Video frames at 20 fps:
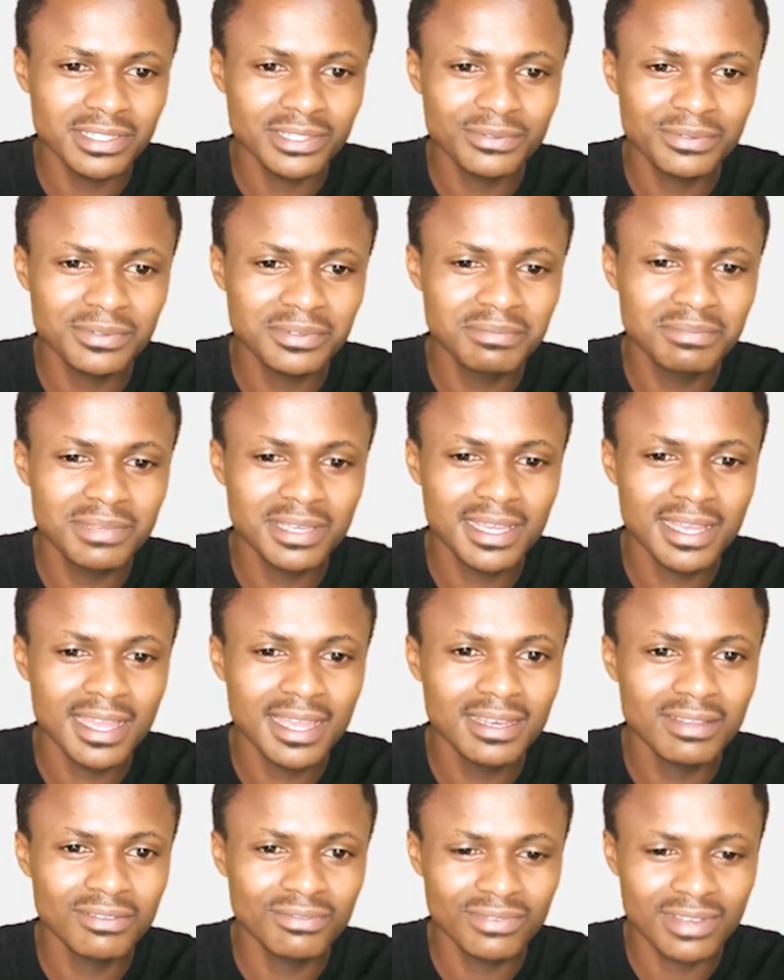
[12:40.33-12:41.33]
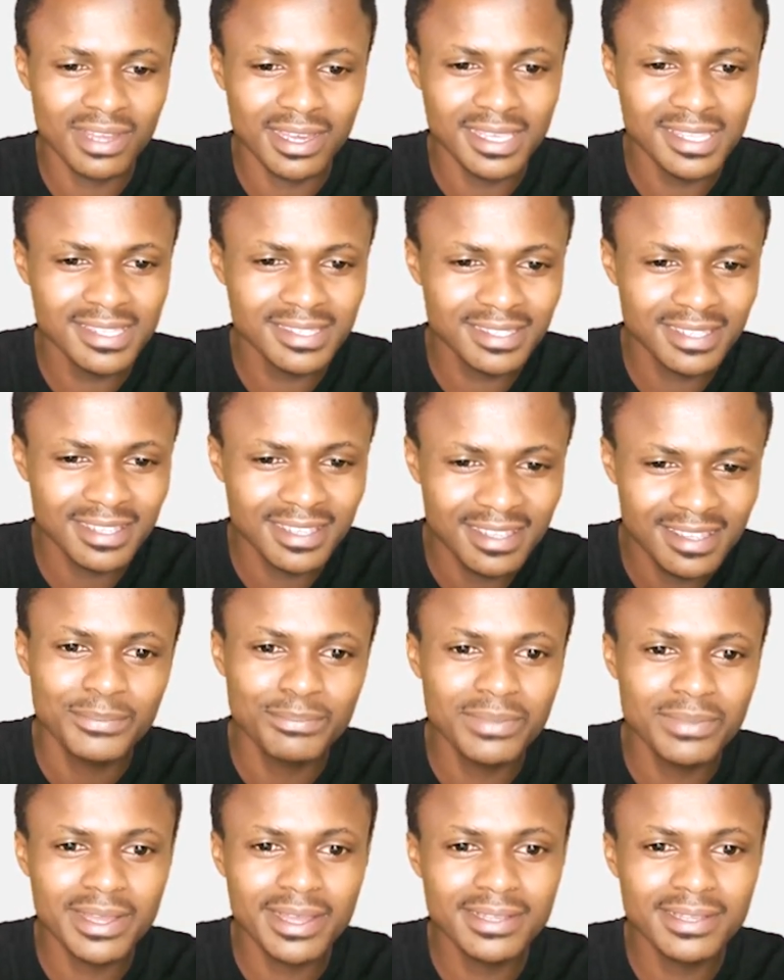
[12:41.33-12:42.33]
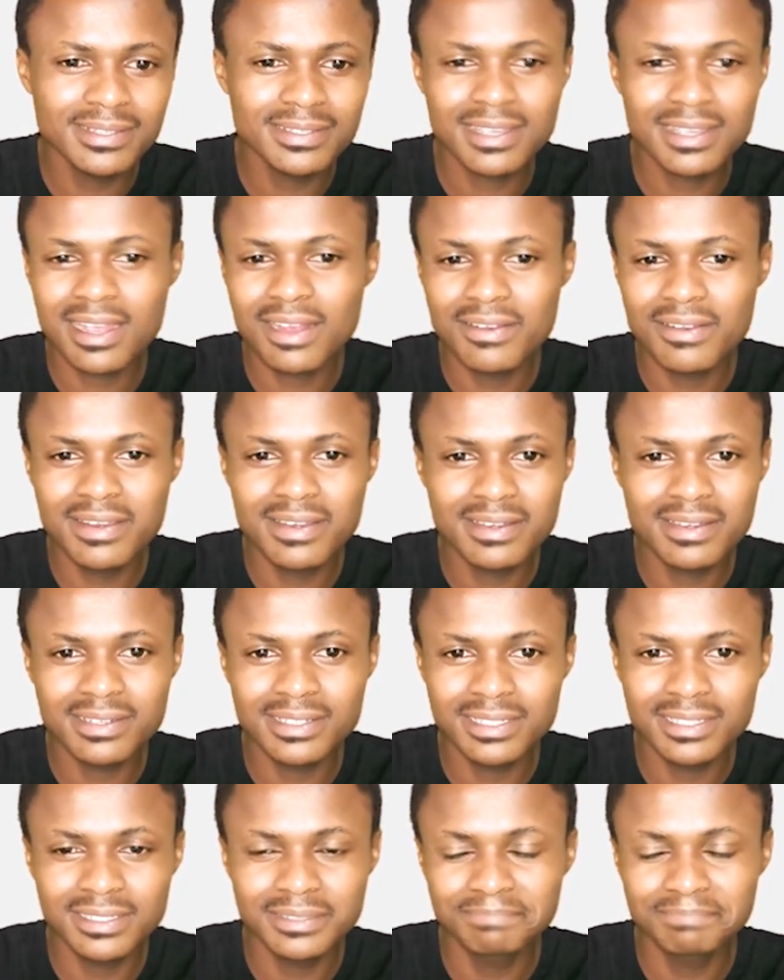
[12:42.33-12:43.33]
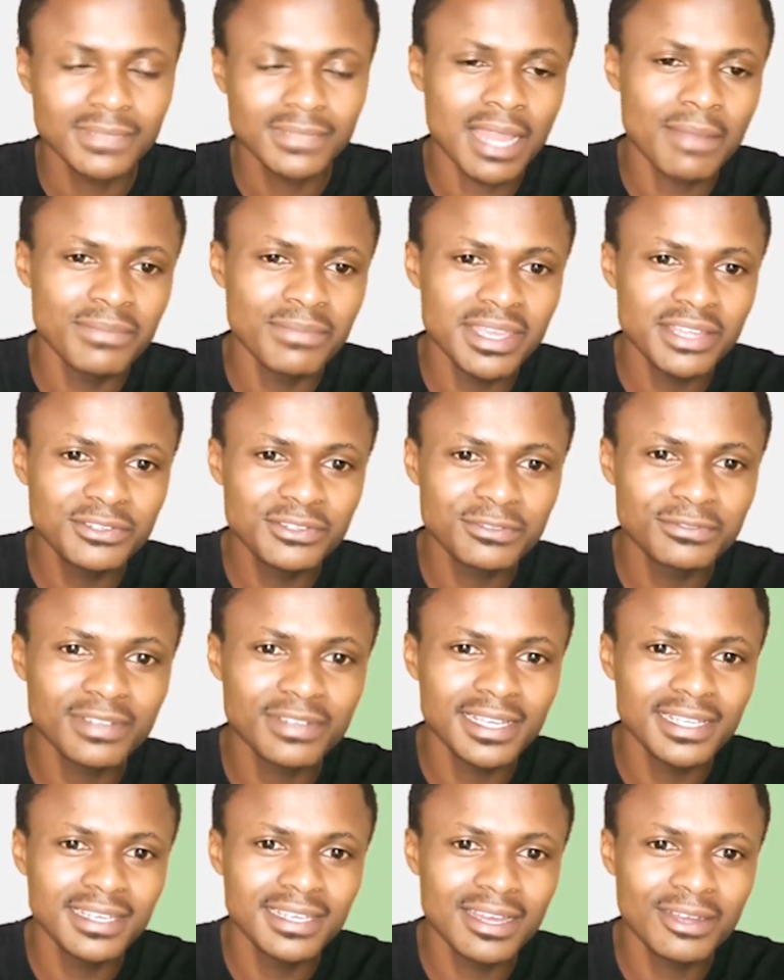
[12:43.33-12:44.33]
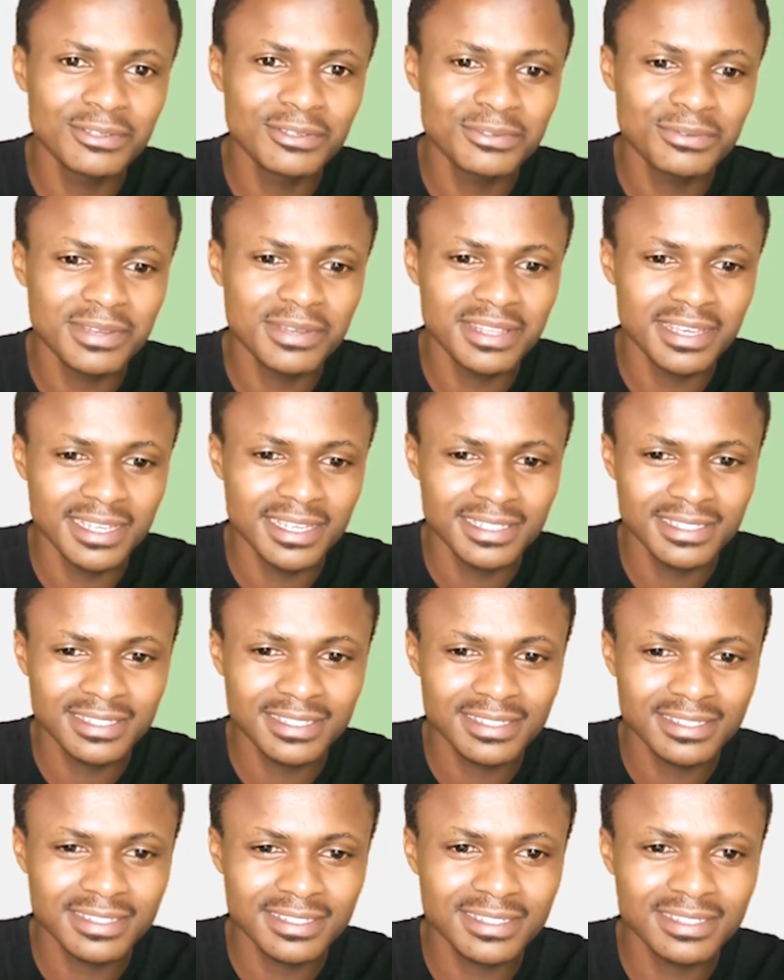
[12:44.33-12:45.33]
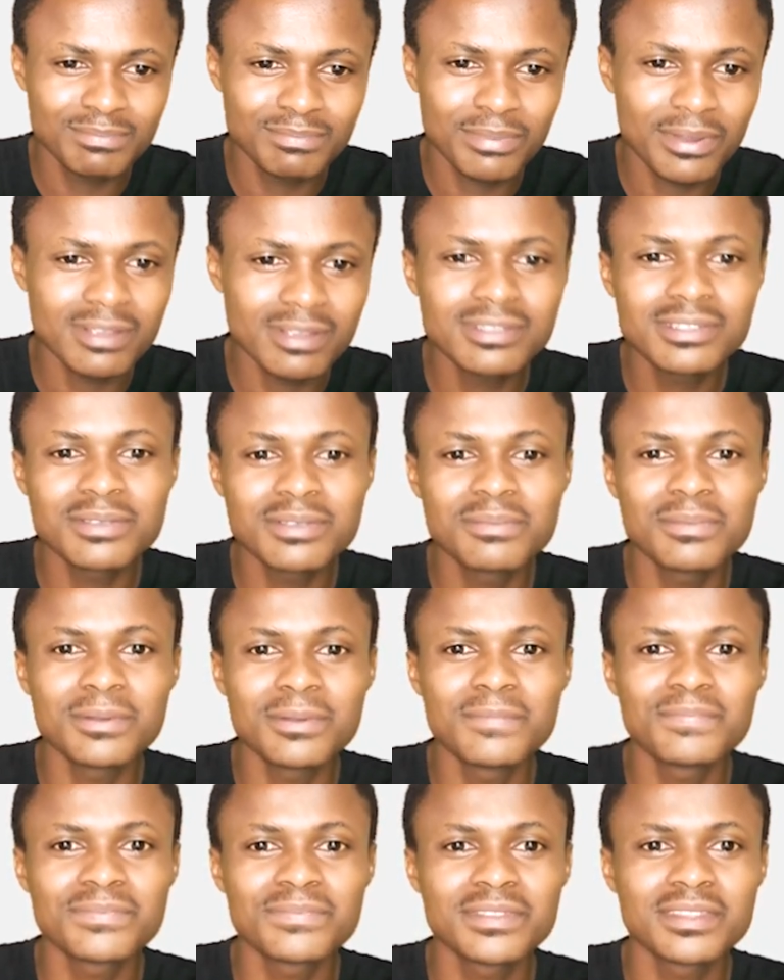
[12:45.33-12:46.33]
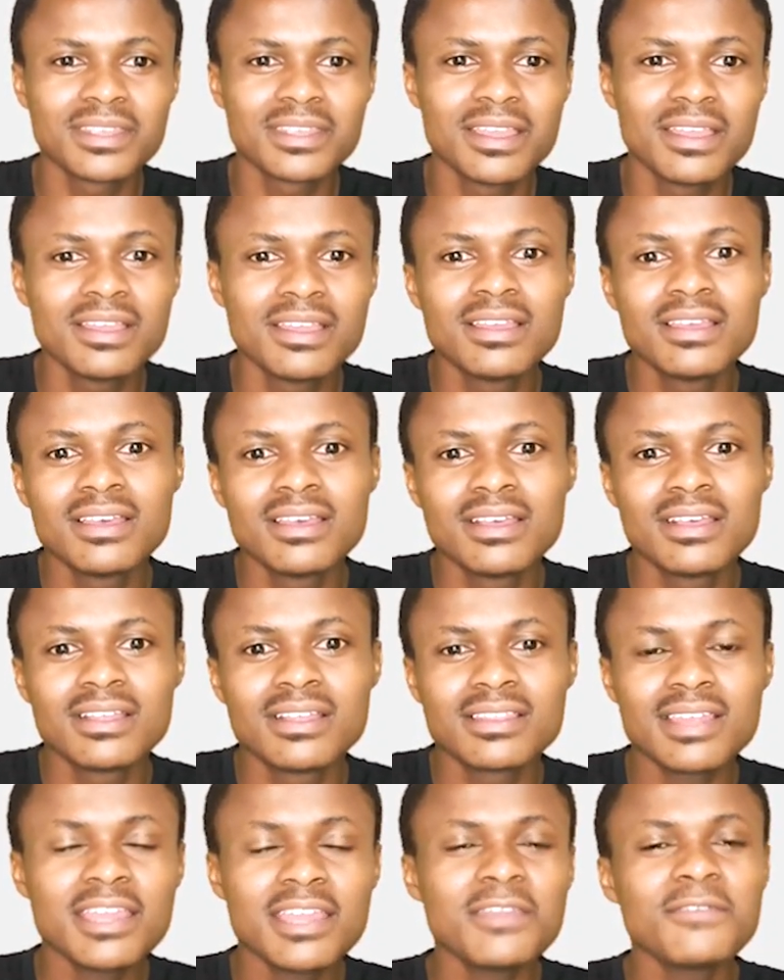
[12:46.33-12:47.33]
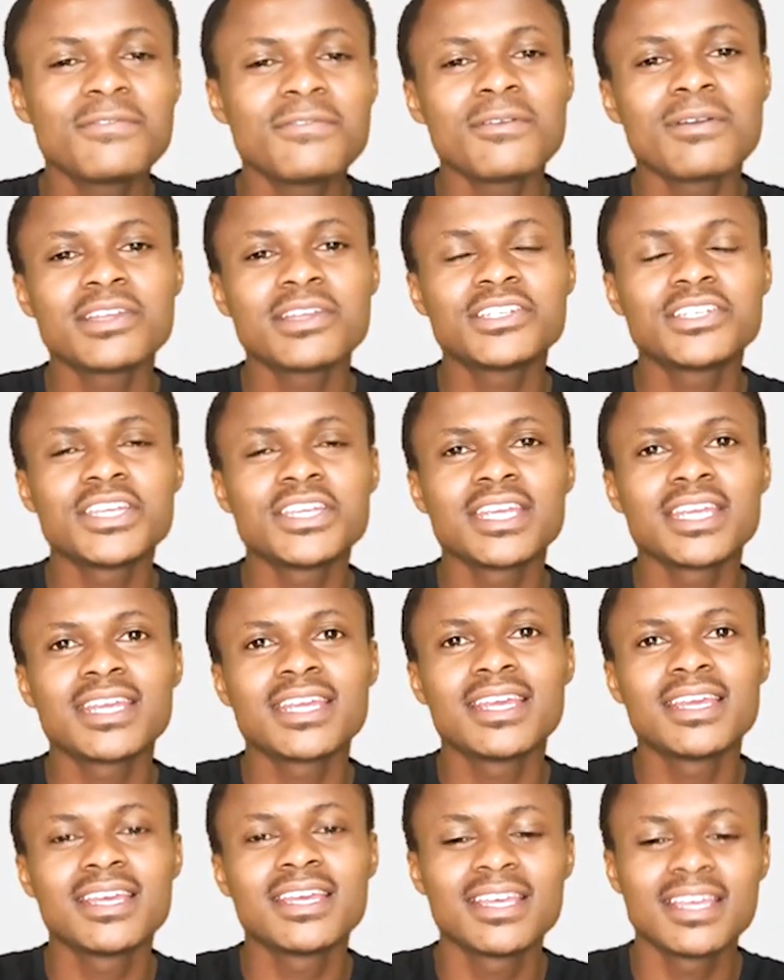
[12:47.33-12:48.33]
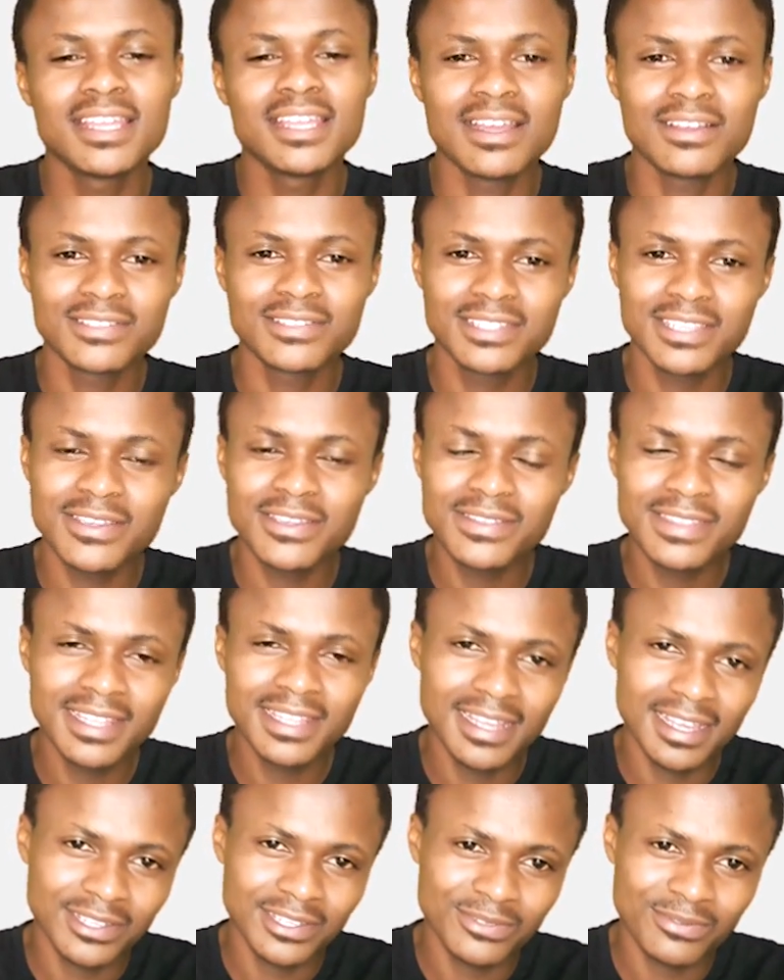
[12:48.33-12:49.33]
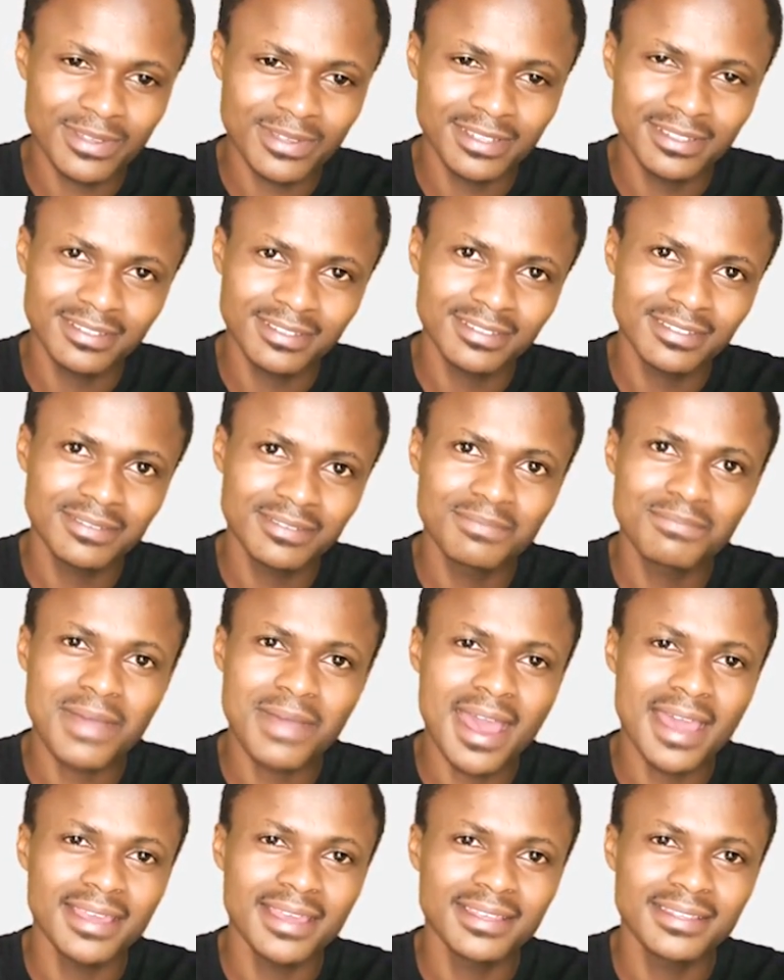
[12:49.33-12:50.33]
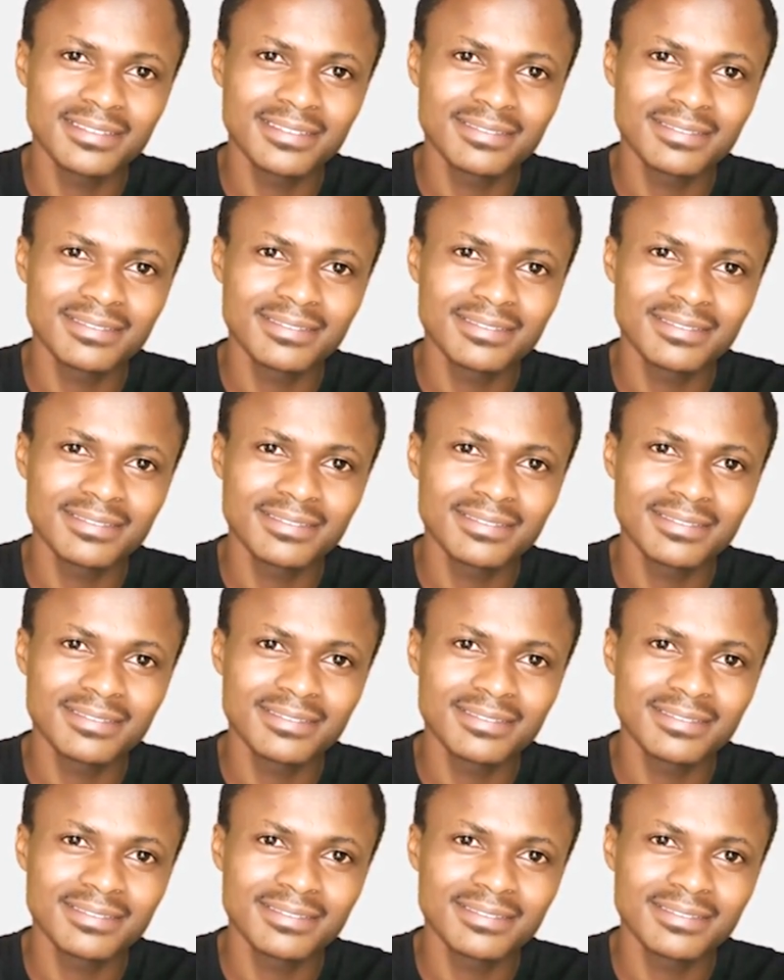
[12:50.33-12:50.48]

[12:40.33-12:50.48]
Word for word: It would be kind of nice, but currently I'm yet to find out whether it's possible. Thank you for watching, and I'll see you in the next one. Bye.